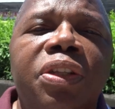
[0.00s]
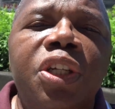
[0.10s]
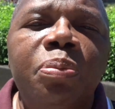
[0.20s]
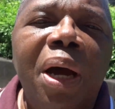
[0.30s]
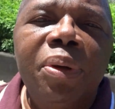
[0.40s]

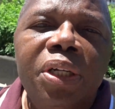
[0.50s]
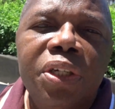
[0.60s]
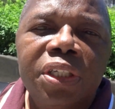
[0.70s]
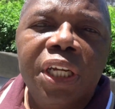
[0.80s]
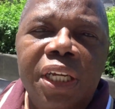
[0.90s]
This is Bobby D.
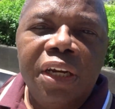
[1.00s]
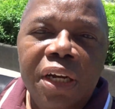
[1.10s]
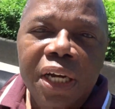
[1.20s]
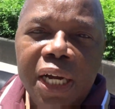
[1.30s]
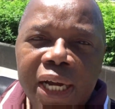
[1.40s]
So take
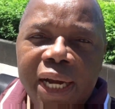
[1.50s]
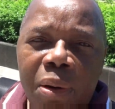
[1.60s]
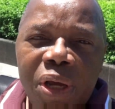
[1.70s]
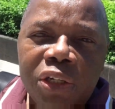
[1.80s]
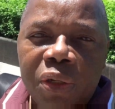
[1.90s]
care.
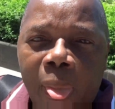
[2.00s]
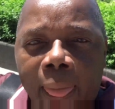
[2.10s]
God bless.